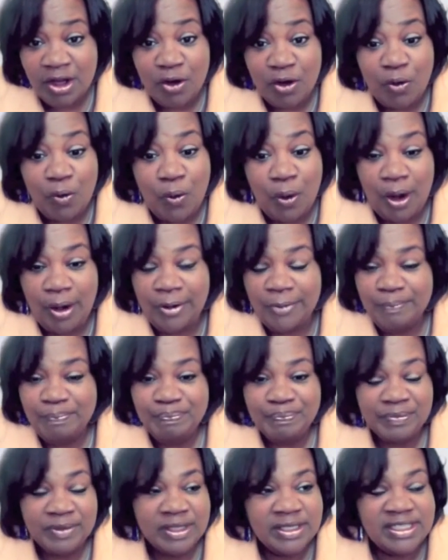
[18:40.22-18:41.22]
Or
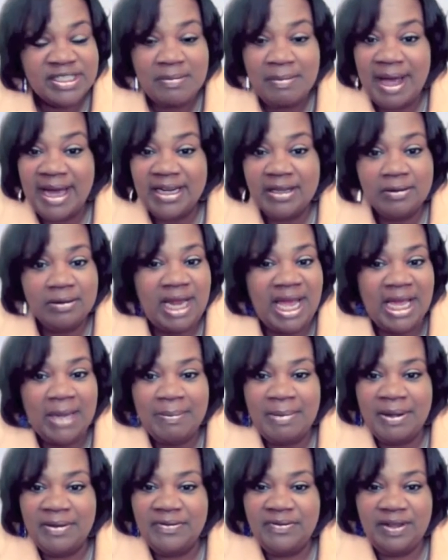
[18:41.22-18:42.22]
somebody will like
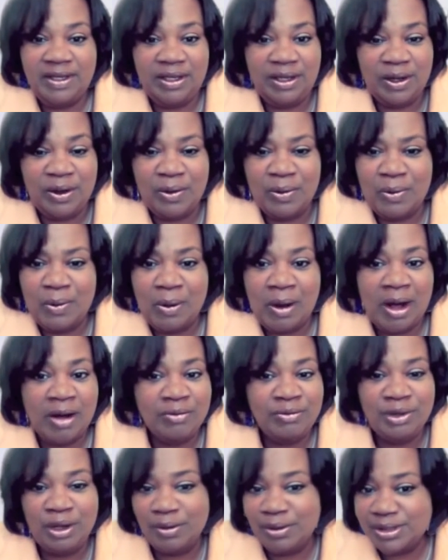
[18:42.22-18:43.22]
my video, or I'll
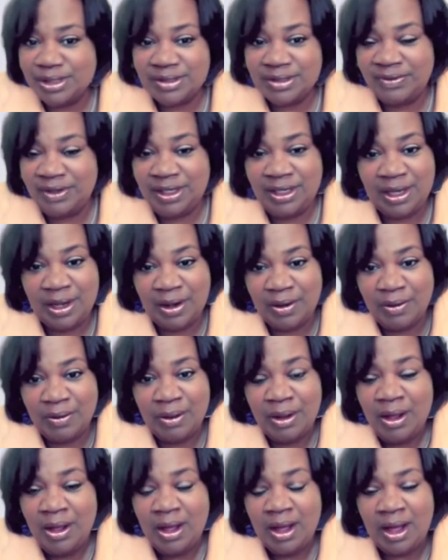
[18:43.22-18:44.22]
notice a video,
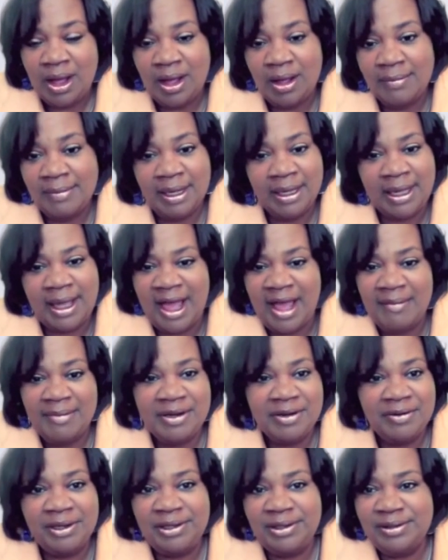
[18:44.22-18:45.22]
a
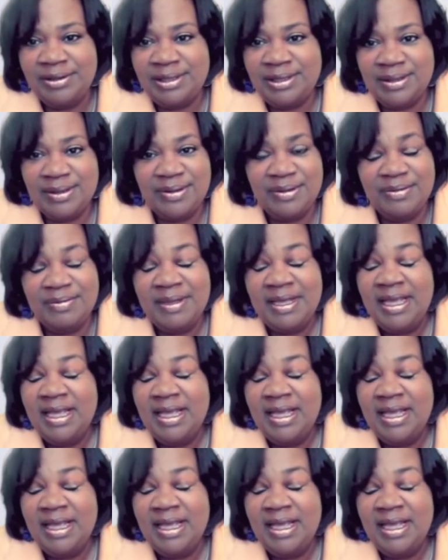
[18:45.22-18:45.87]
comment on YouTube.